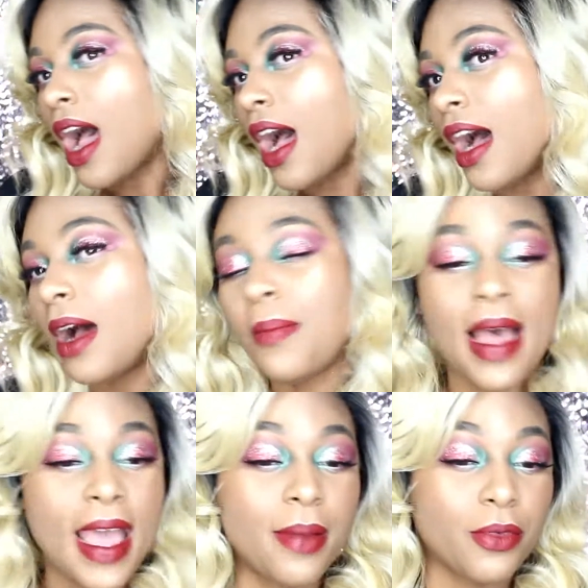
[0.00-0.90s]

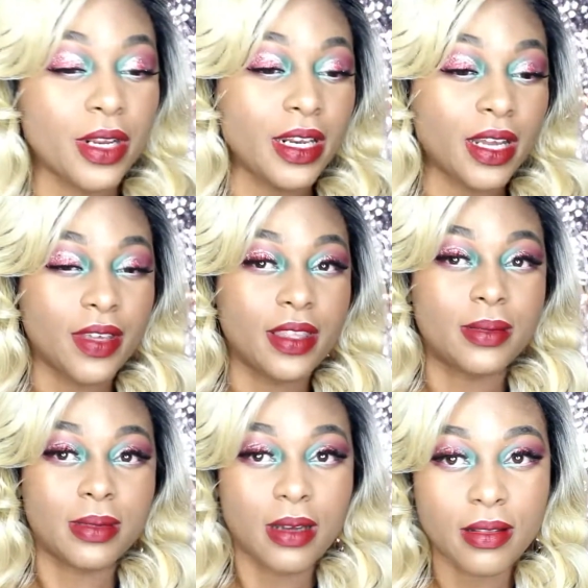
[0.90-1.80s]
I am really loving
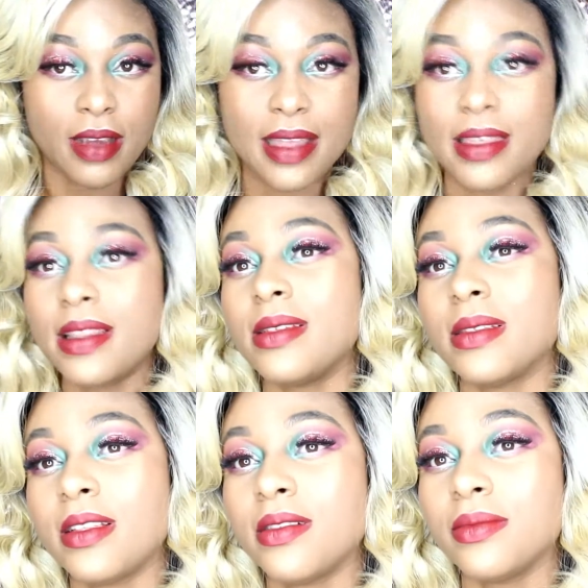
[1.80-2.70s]
this color. I think this
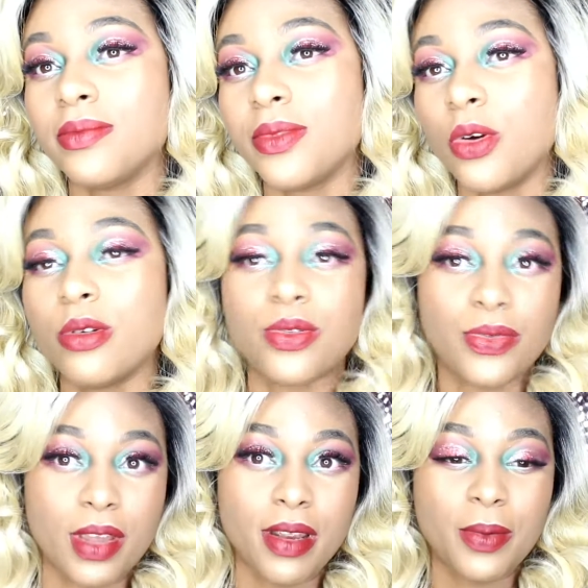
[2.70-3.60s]
color goes
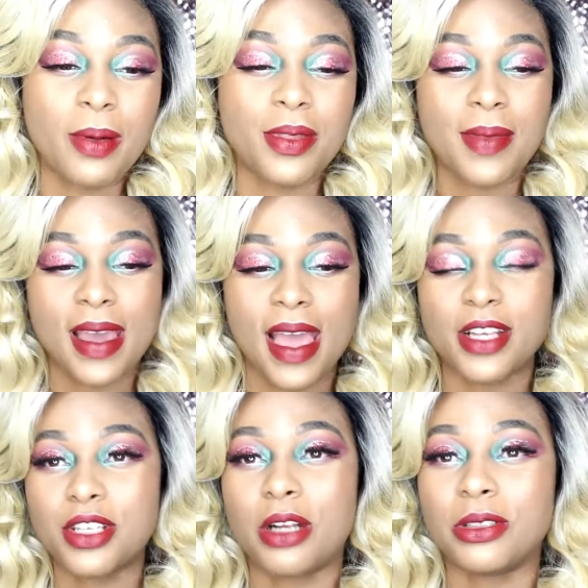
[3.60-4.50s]
very well with my
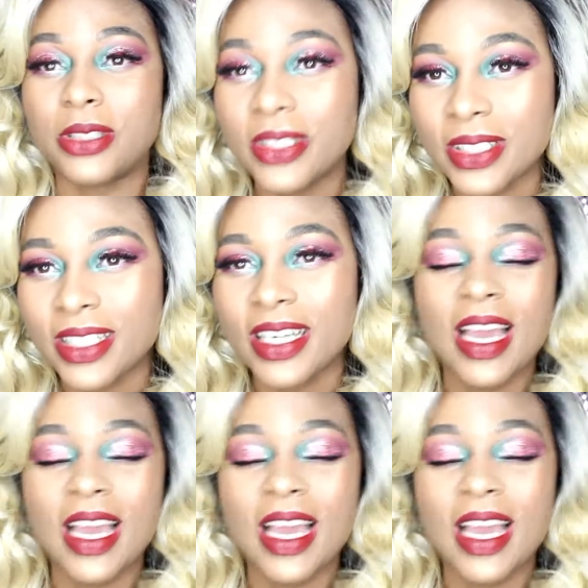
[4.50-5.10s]
eyeshadow look.